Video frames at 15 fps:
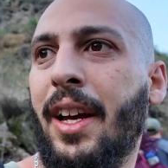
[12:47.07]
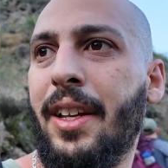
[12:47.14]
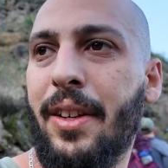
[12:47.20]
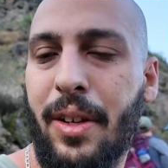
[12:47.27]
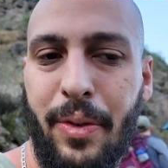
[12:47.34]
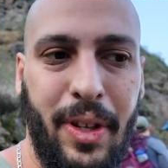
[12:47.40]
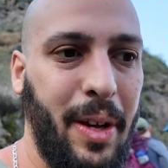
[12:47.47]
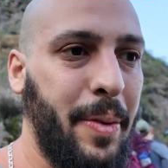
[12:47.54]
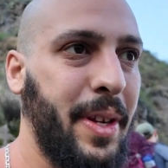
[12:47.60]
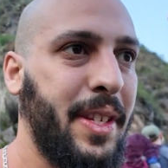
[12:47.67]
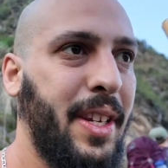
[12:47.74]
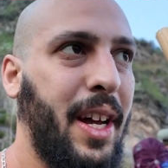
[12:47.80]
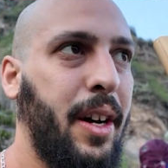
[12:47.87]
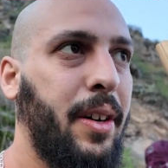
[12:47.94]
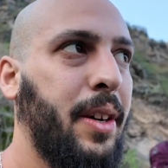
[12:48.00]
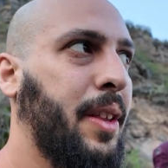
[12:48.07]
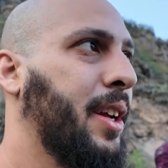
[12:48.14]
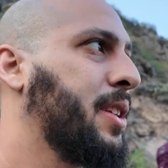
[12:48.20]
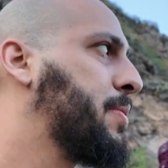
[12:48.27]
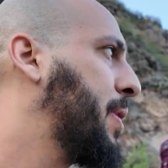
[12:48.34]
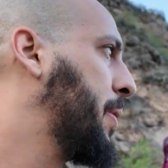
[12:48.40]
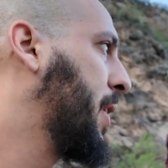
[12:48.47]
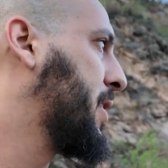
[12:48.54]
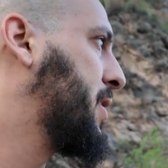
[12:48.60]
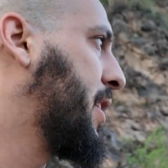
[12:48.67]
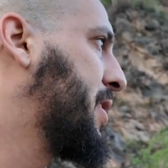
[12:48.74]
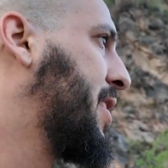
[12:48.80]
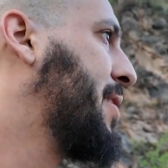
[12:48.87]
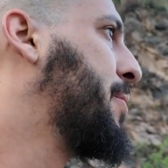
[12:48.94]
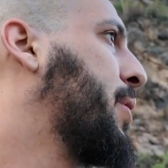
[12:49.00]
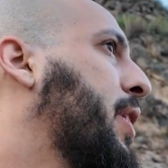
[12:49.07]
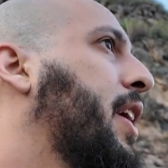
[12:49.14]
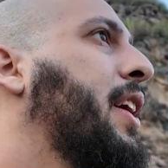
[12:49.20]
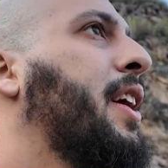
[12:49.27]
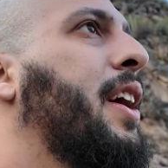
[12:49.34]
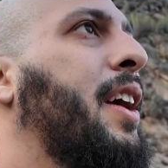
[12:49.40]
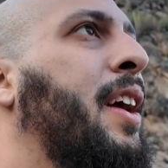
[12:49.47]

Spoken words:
Don't know what time it is now. I think it's probably like 6 in the morning.